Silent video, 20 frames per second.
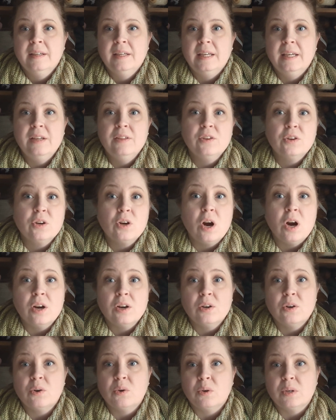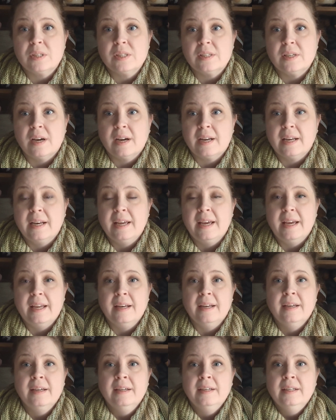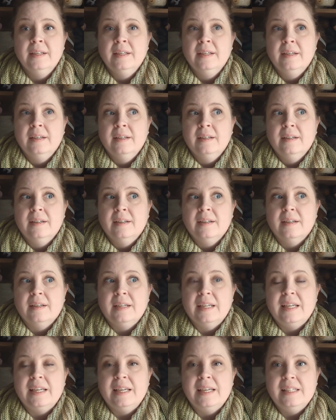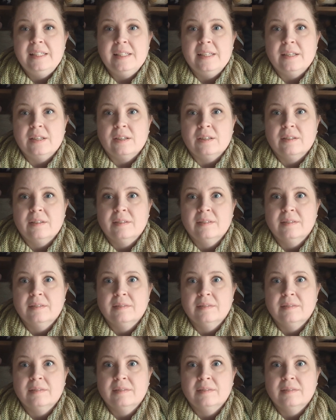either garter or stockinette easier.